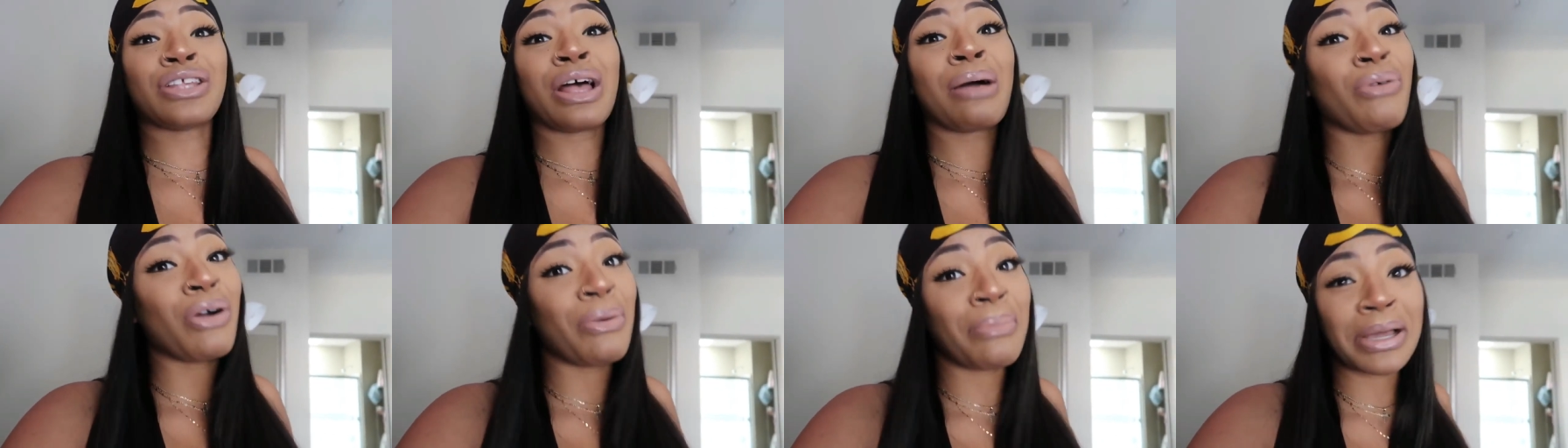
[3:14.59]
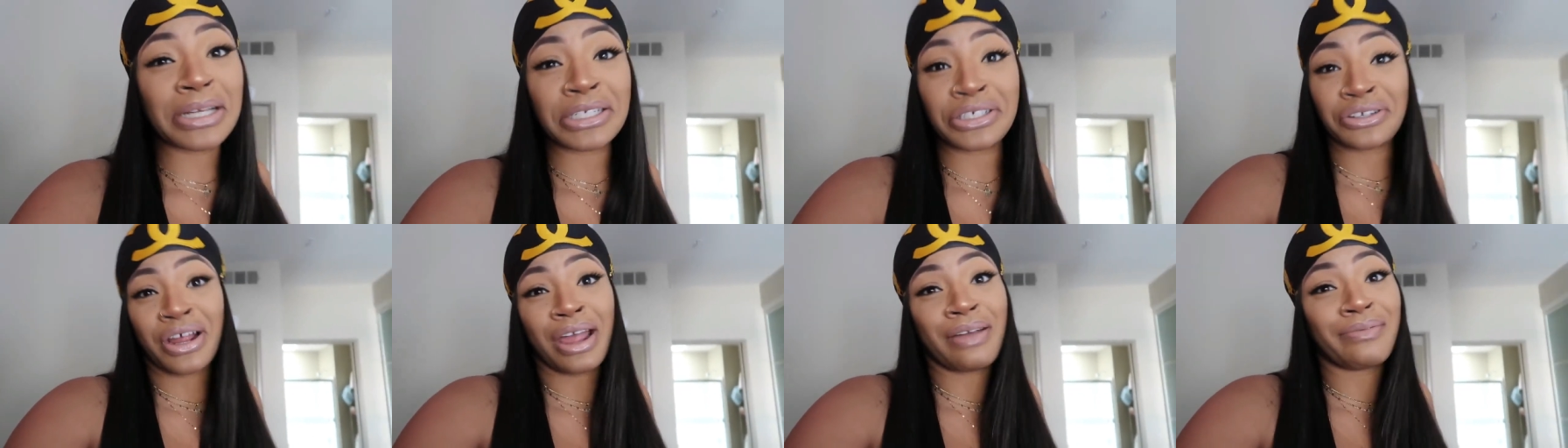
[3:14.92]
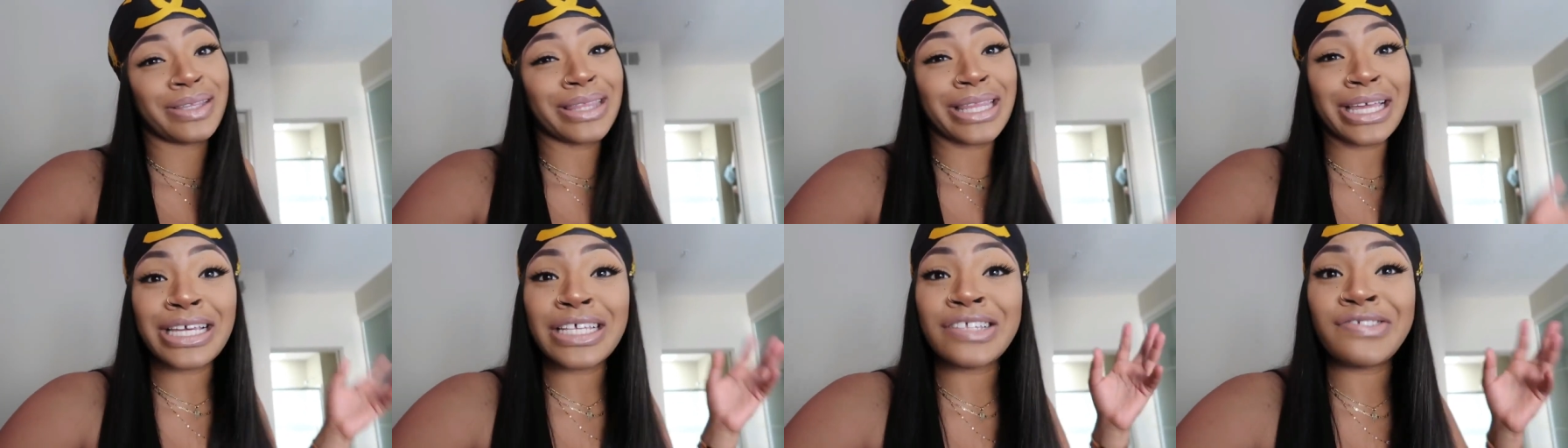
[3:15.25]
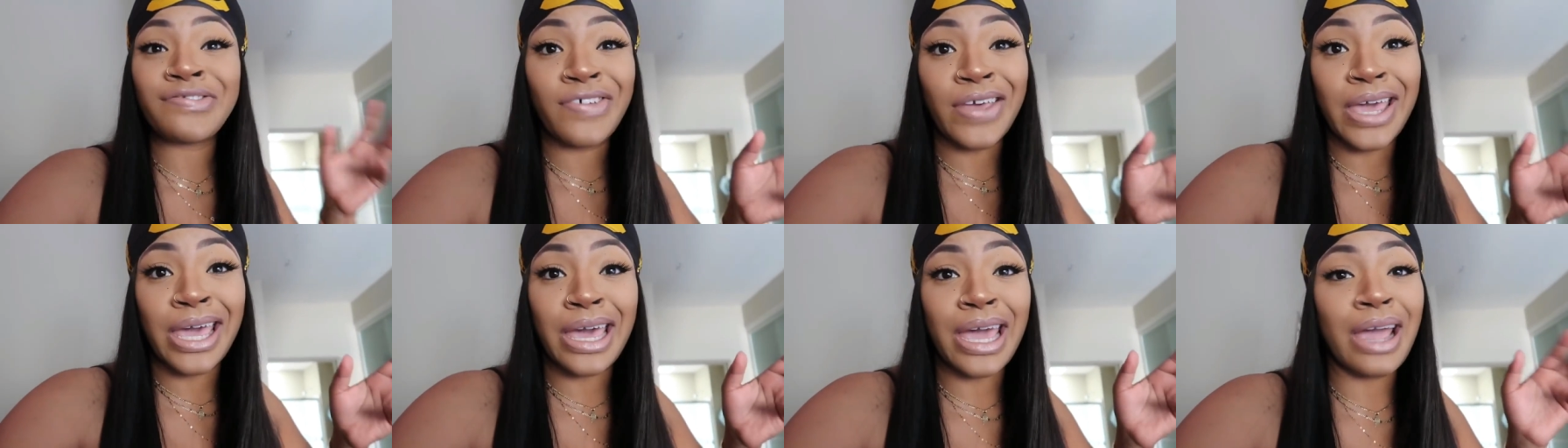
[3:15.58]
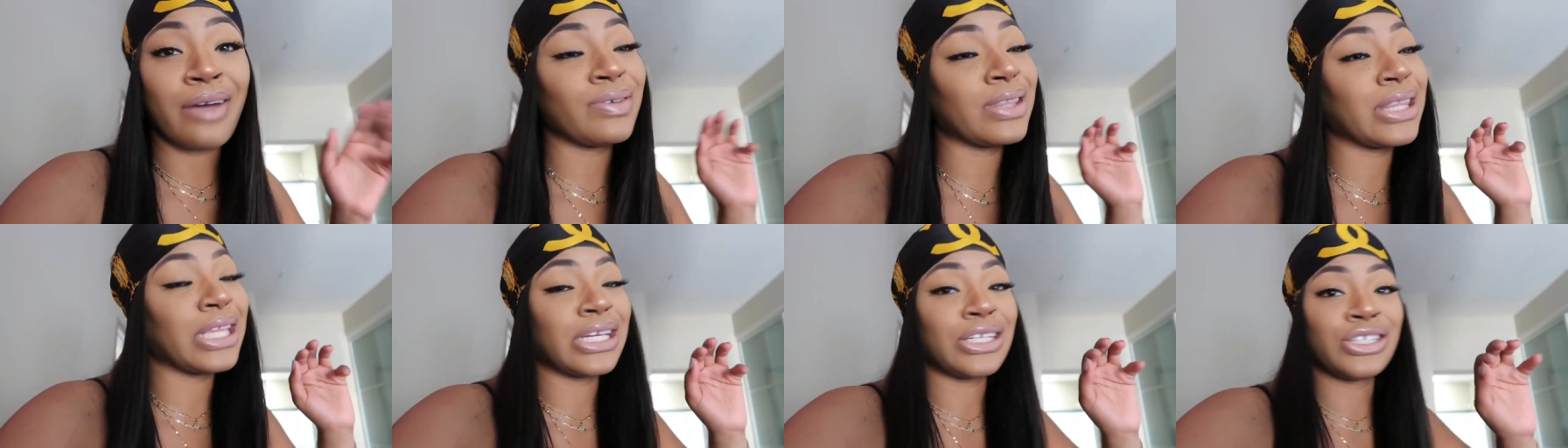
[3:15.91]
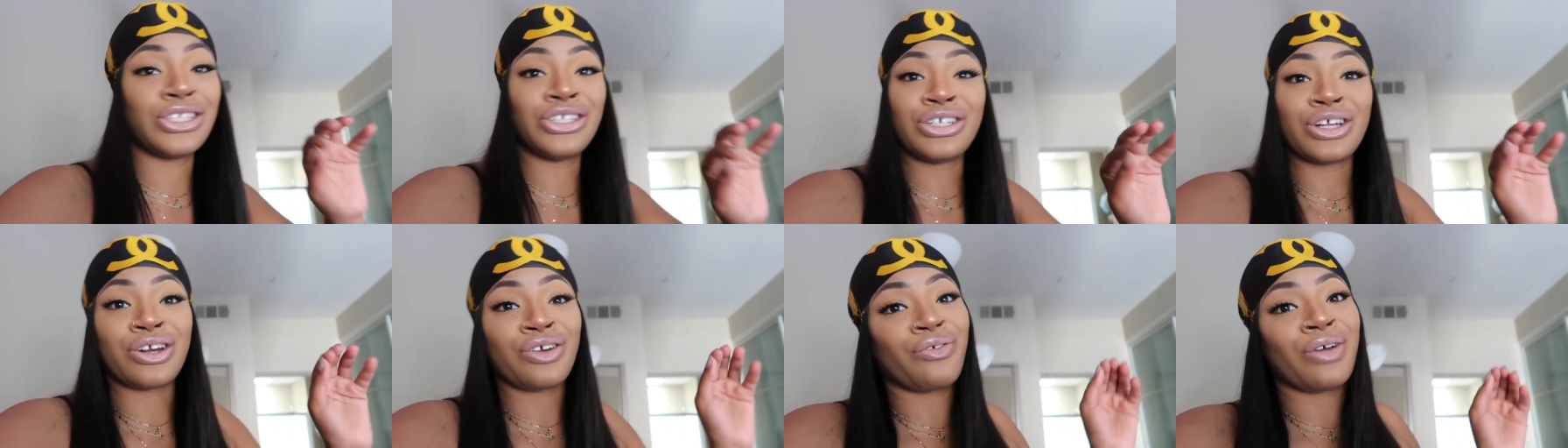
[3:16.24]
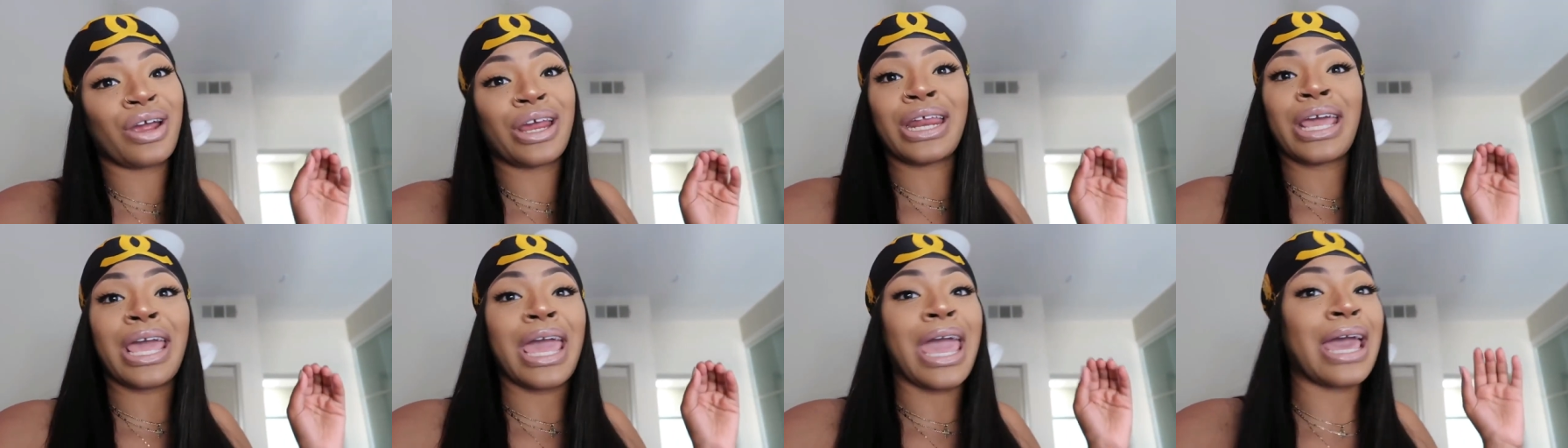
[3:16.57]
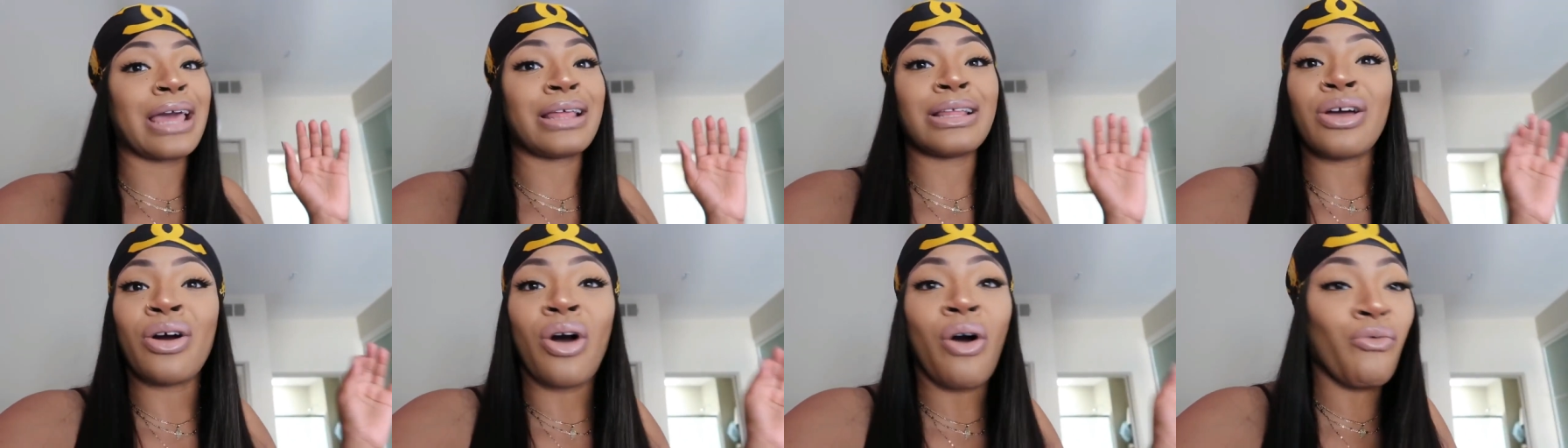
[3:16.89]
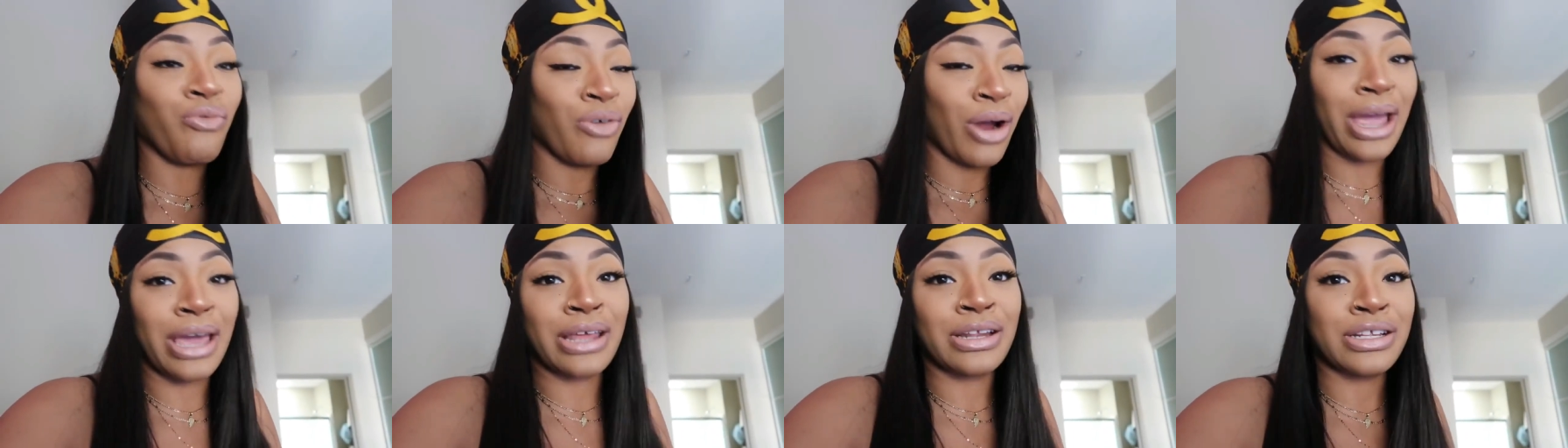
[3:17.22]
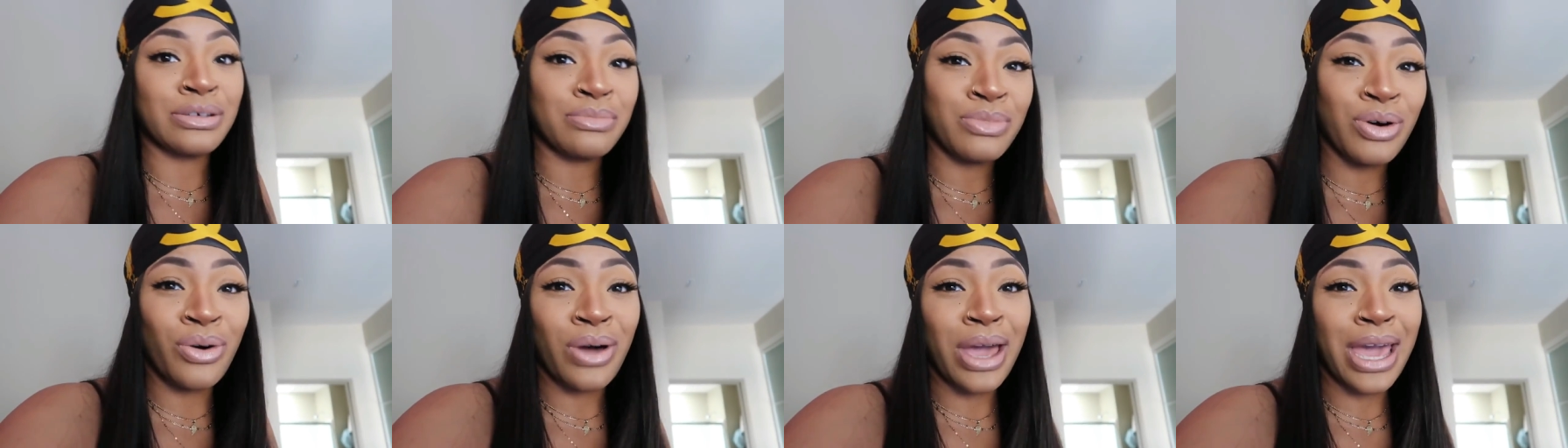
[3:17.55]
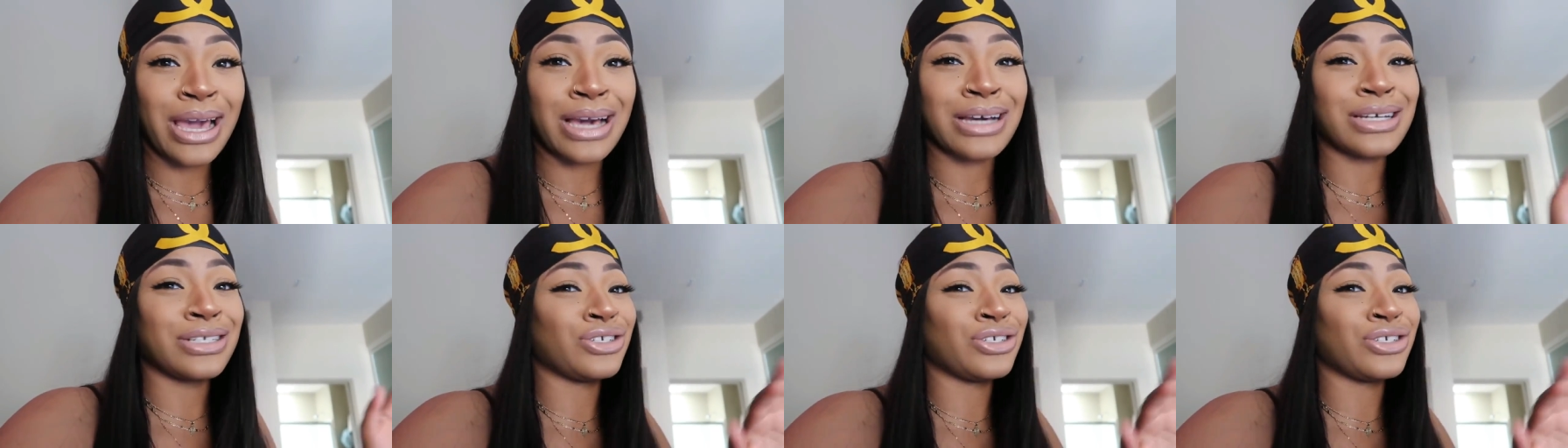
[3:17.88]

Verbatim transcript: So I'm gonna make sure everything is fair, everything is generated at random, okay?